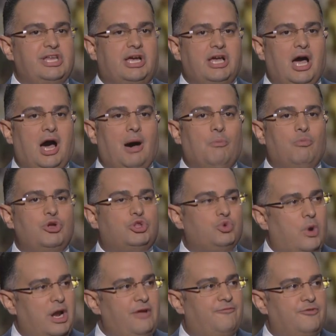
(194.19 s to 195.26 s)
that come with
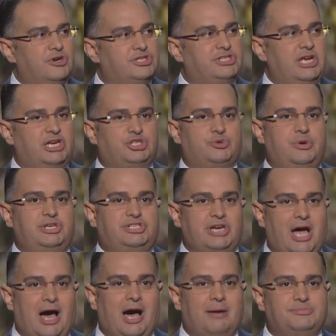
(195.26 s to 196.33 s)
21st century
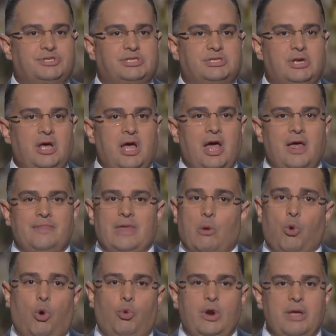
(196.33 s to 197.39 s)
jobs that
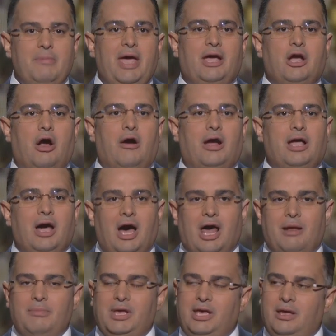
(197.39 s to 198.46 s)
will remake our
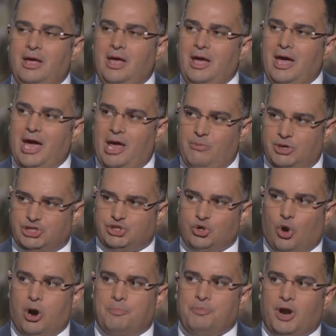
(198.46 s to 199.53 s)
economy and
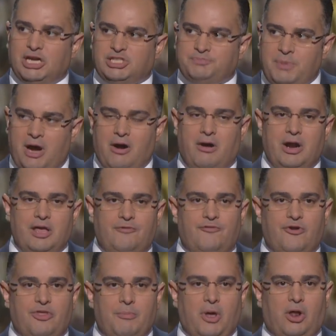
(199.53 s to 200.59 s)
restore prosperity
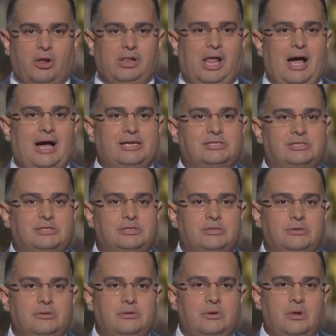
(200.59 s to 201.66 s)
for the middle class.
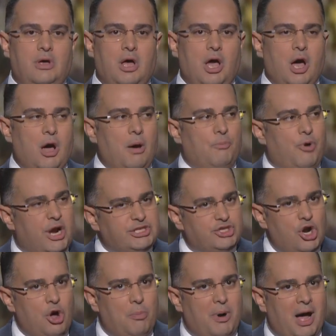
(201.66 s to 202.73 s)

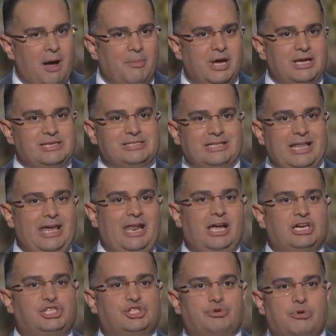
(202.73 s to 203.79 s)
President Obama is
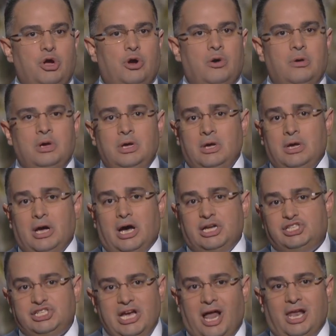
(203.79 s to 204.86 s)
leading us through a
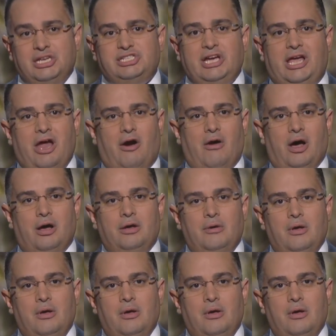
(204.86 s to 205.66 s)
challenging era